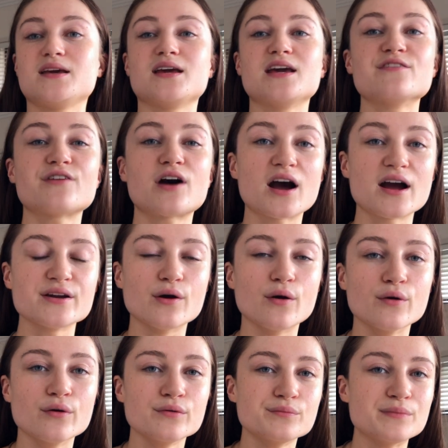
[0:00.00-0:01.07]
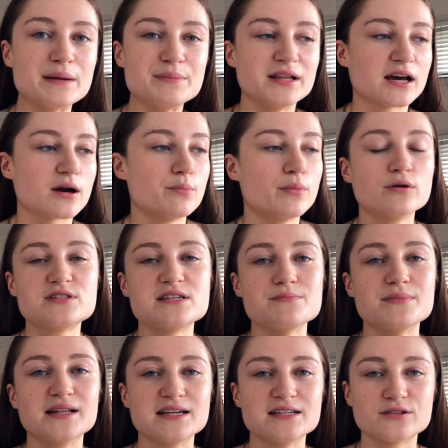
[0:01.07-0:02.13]
If I own maybe like a
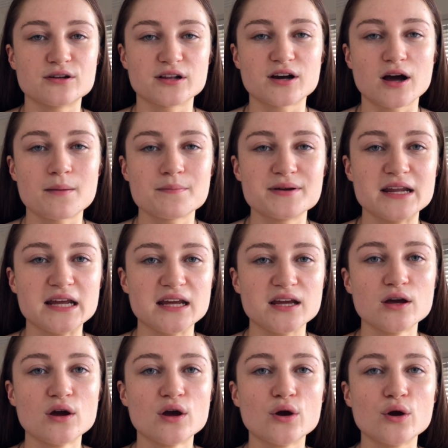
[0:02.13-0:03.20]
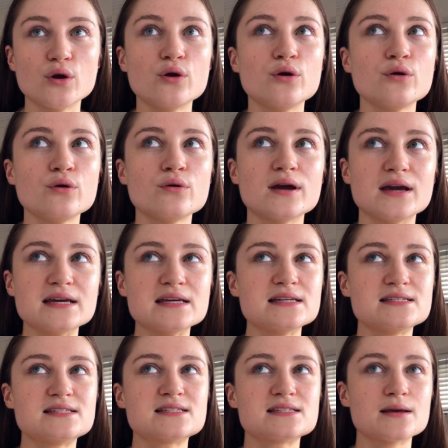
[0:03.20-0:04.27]
multi-million-dollar company, who
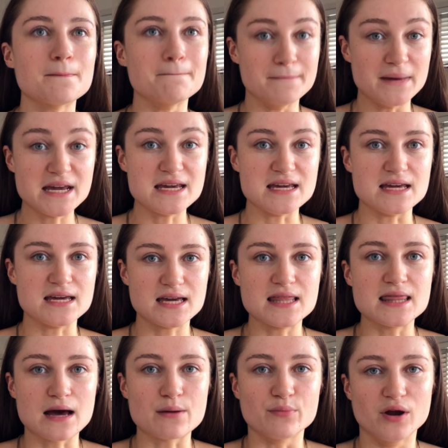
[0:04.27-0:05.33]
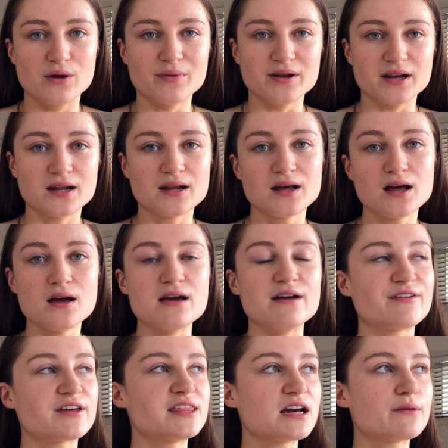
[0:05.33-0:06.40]
is me in that moment?
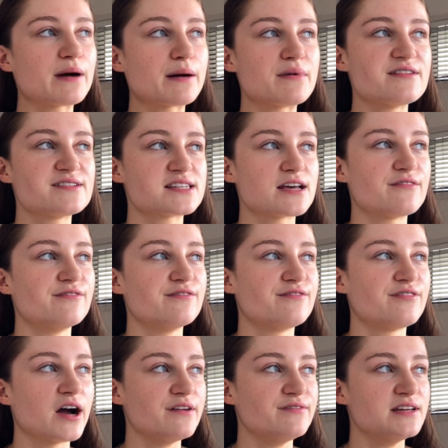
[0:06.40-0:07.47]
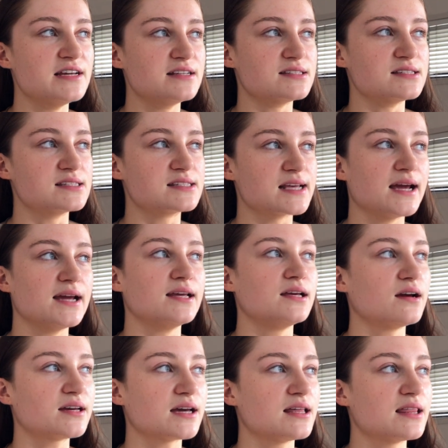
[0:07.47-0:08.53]
If I think about myself in 5 years and say,
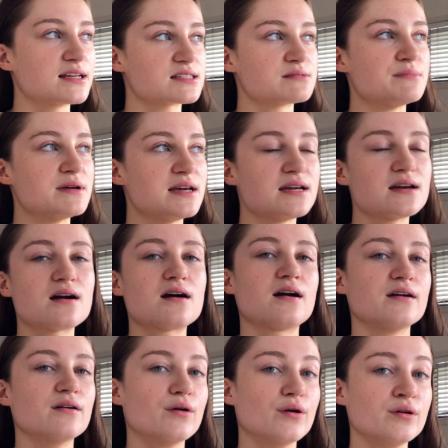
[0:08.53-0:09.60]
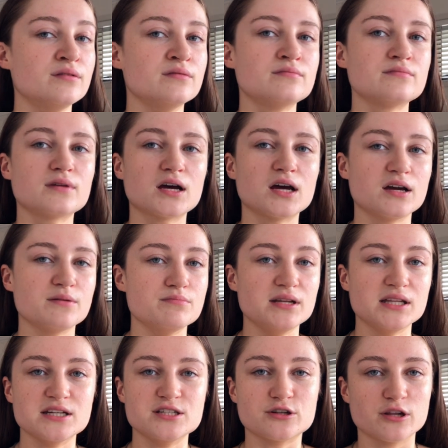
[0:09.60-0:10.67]
okay, that's me, I own $1
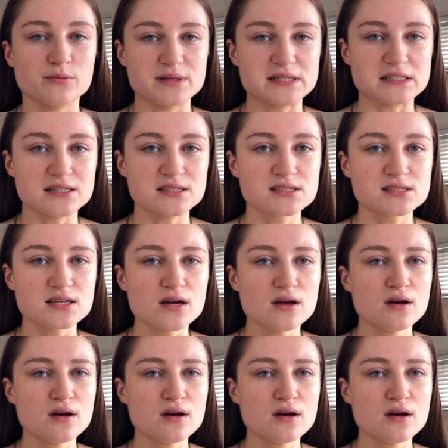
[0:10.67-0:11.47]
million business,